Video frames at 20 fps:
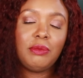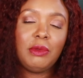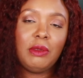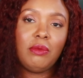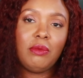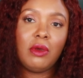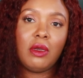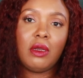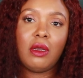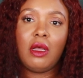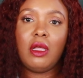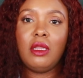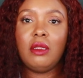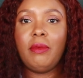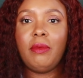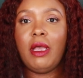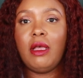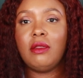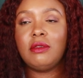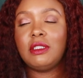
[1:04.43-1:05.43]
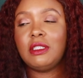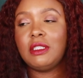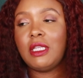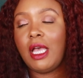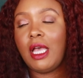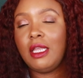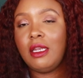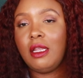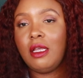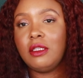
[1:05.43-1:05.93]
people are all about
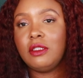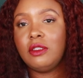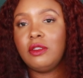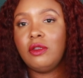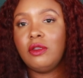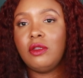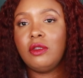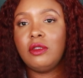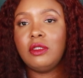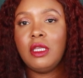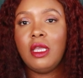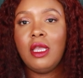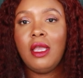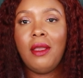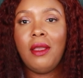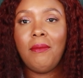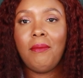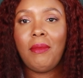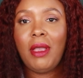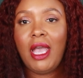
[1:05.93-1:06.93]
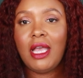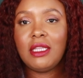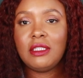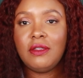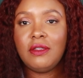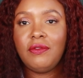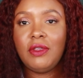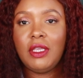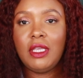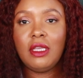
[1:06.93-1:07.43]
side hustles,
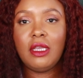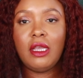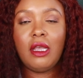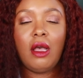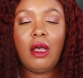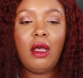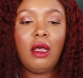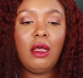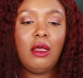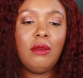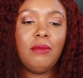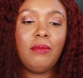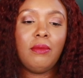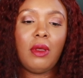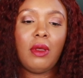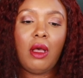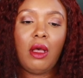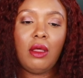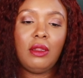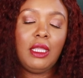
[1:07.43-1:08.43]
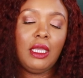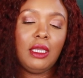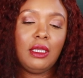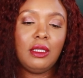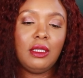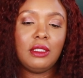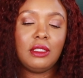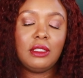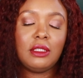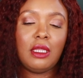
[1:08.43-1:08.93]
passive income, all that
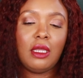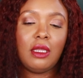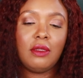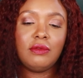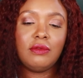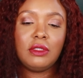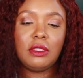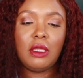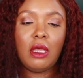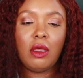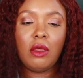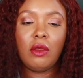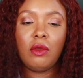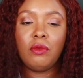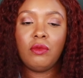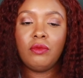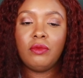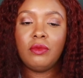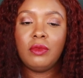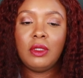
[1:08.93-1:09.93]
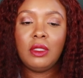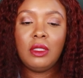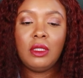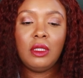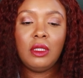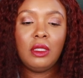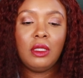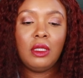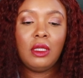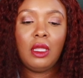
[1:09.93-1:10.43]
good stuff. So
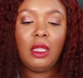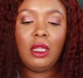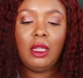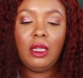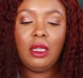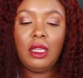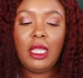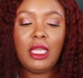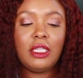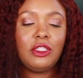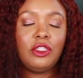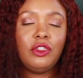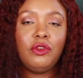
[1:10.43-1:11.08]
let's